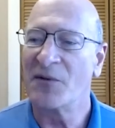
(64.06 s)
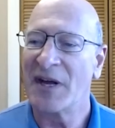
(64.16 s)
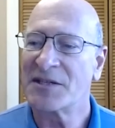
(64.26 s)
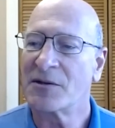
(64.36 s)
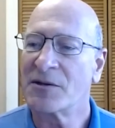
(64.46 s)

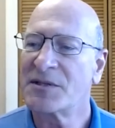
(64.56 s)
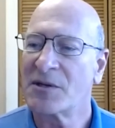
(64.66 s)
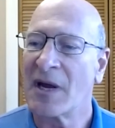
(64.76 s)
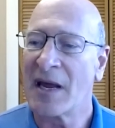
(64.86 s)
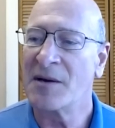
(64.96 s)
vessels,
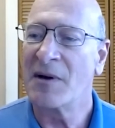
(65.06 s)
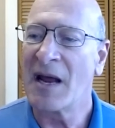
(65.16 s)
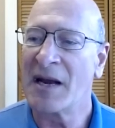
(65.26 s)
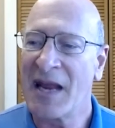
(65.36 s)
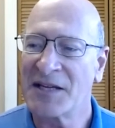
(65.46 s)

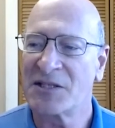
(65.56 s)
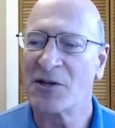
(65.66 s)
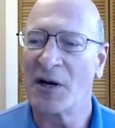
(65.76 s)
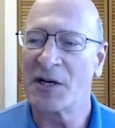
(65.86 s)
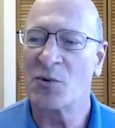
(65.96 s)
and guest
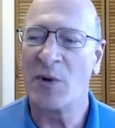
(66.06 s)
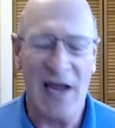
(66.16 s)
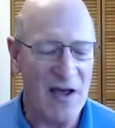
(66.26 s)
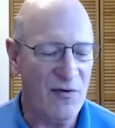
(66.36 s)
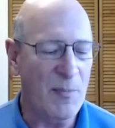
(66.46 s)
dockage. We
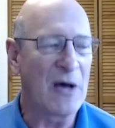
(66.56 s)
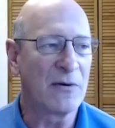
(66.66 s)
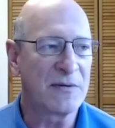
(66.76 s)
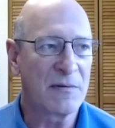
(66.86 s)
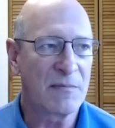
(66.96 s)
have
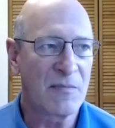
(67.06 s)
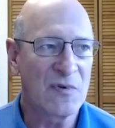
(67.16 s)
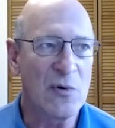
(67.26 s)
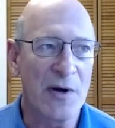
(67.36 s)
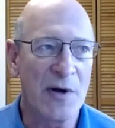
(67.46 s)
about
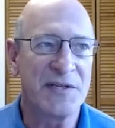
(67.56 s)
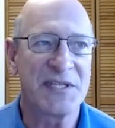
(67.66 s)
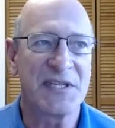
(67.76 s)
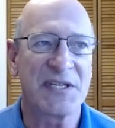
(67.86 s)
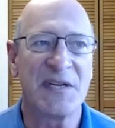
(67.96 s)

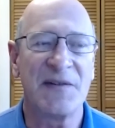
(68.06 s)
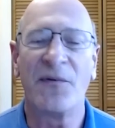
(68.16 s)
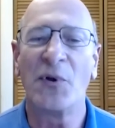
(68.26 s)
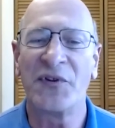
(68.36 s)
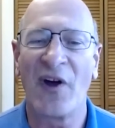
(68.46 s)
260
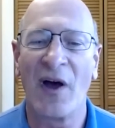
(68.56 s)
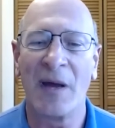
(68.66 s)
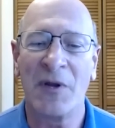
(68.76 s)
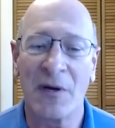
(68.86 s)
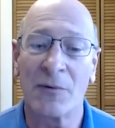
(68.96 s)

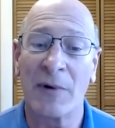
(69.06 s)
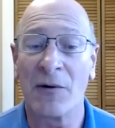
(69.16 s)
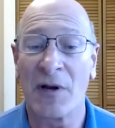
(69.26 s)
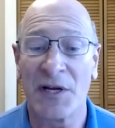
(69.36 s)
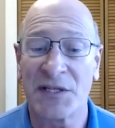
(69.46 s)
full-time
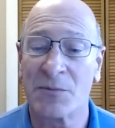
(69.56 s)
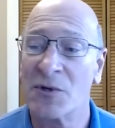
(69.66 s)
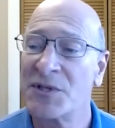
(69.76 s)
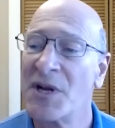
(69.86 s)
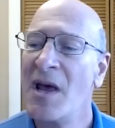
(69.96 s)
year-round
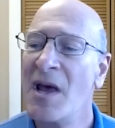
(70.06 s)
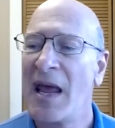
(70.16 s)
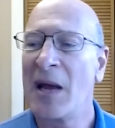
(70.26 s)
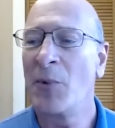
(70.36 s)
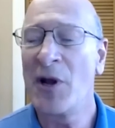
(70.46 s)
customers,
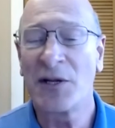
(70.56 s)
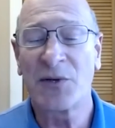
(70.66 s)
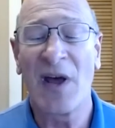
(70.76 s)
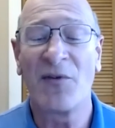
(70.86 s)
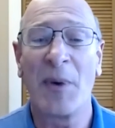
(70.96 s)
and we
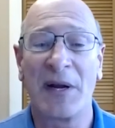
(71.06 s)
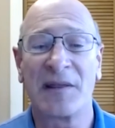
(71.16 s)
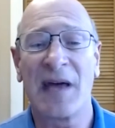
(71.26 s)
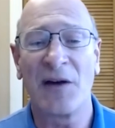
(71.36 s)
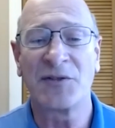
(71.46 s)
also have about
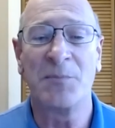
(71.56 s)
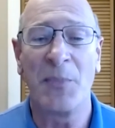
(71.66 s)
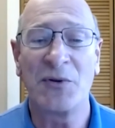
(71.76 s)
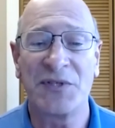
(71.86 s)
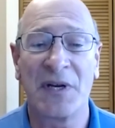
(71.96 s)
1,000
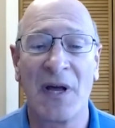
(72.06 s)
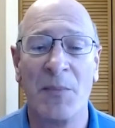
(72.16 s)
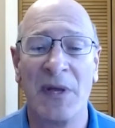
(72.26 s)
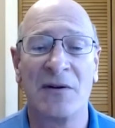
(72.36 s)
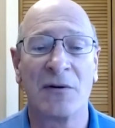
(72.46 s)
boats that come
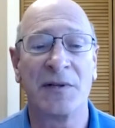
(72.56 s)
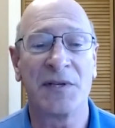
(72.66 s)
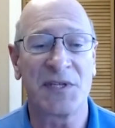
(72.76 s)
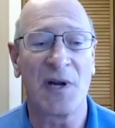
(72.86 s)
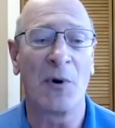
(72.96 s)
in during the
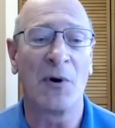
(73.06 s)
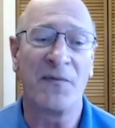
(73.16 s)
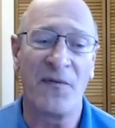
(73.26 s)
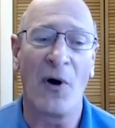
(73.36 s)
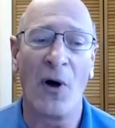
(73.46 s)
summer and
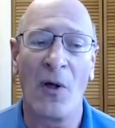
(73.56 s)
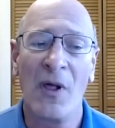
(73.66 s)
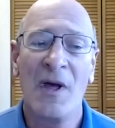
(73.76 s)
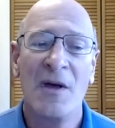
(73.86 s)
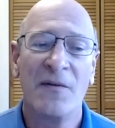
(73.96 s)
fall
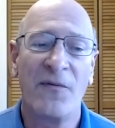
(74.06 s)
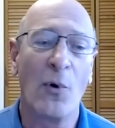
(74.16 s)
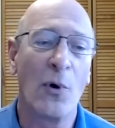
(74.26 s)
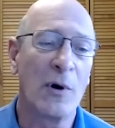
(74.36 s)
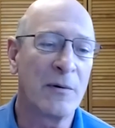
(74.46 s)

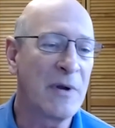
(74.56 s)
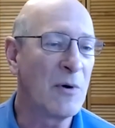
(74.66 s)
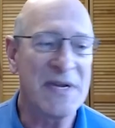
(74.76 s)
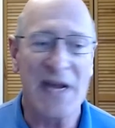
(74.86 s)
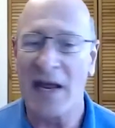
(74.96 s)
for
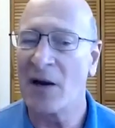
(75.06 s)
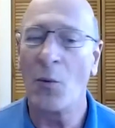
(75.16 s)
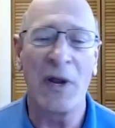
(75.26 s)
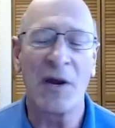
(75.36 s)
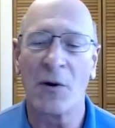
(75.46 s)
a day, a
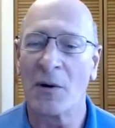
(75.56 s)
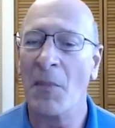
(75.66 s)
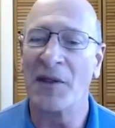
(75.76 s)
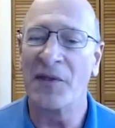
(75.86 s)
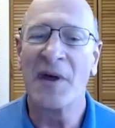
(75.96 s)
week, or a
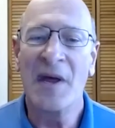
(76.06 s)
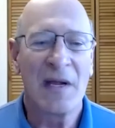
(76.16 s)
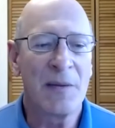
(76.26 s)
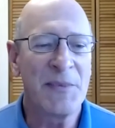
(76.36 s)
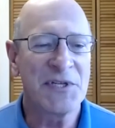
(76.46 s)
month.
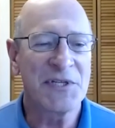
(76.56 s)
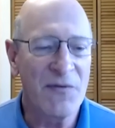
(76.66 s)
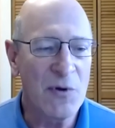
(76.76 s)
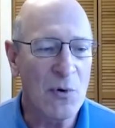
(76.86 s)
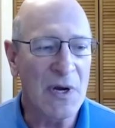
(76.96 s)
Let me just give
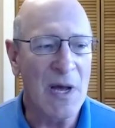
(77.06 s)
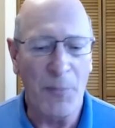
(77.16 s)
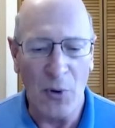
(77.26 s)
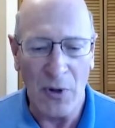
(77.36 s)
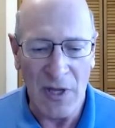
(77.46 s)
you a
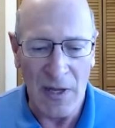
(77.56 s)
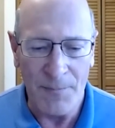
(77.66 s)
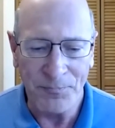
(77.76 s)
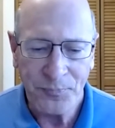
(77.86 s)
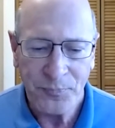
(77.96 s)
couple